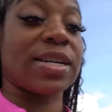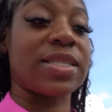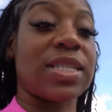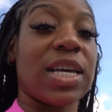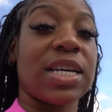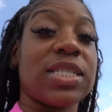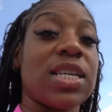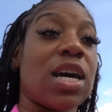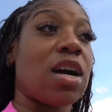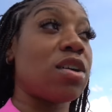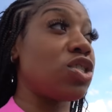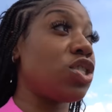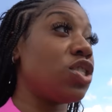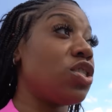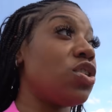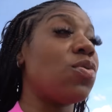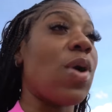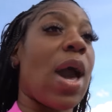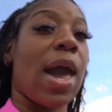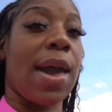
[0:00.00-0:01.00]
because that's all she
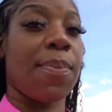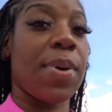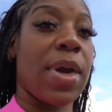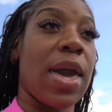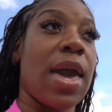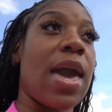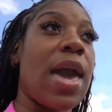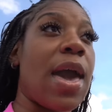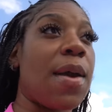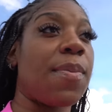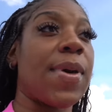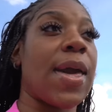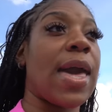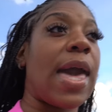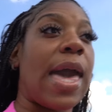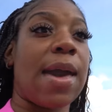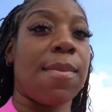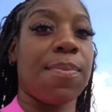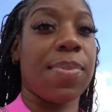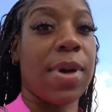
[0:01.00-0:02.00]
do. iPad,
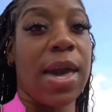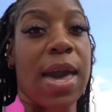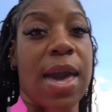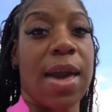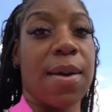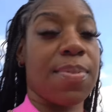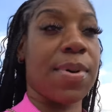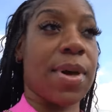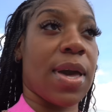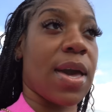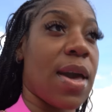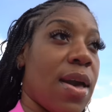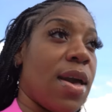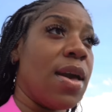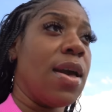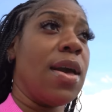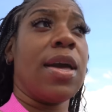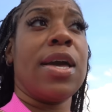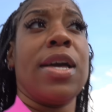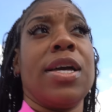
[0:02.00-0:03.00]
iPad, iPad, iPad.
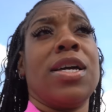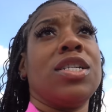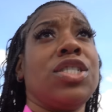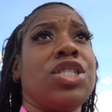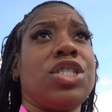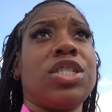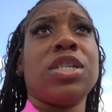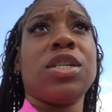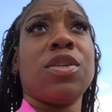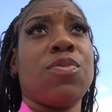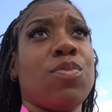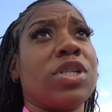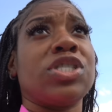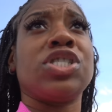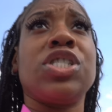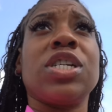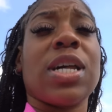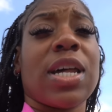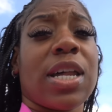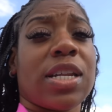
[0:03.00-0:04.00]
She when
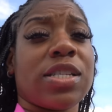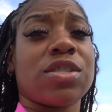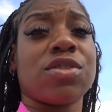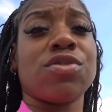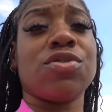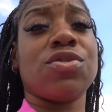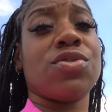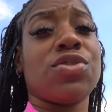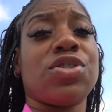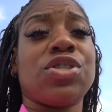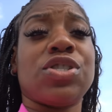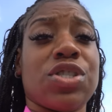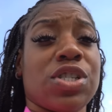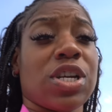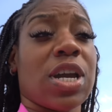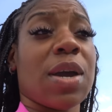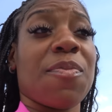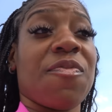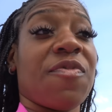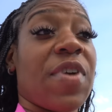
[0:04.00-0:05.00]
she got out of school, she
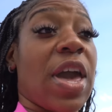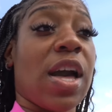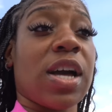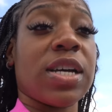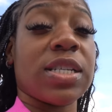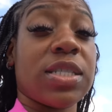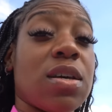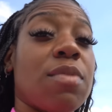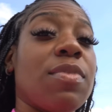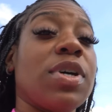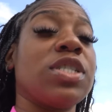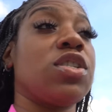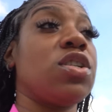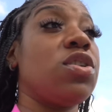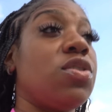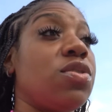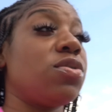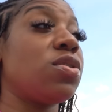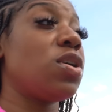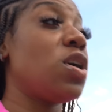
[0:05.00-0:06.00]
got find her something else to
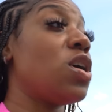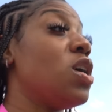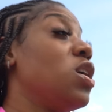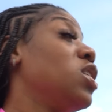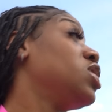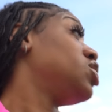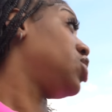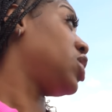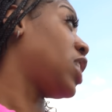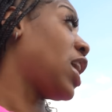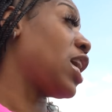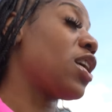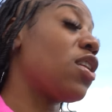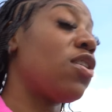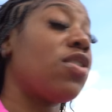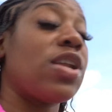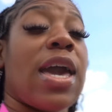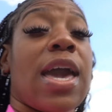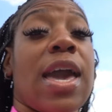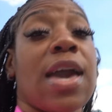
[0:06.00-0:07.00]
do. She can't get
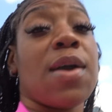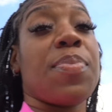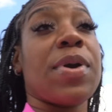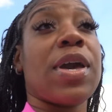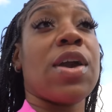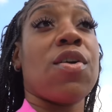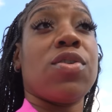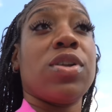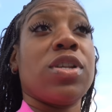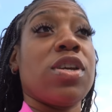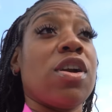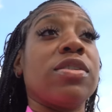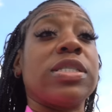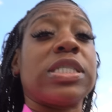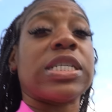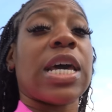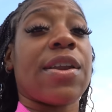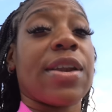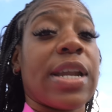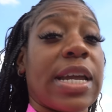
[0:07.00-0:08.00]
on that iPad only on
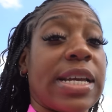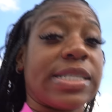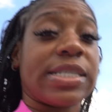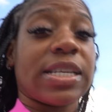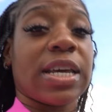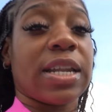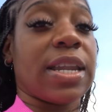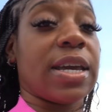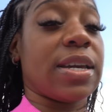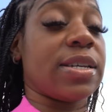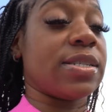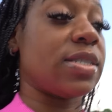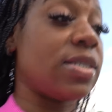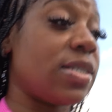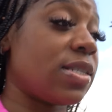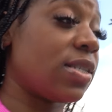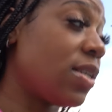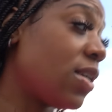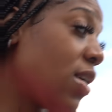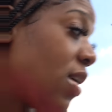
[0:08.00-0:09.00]
Saturday and Sundays,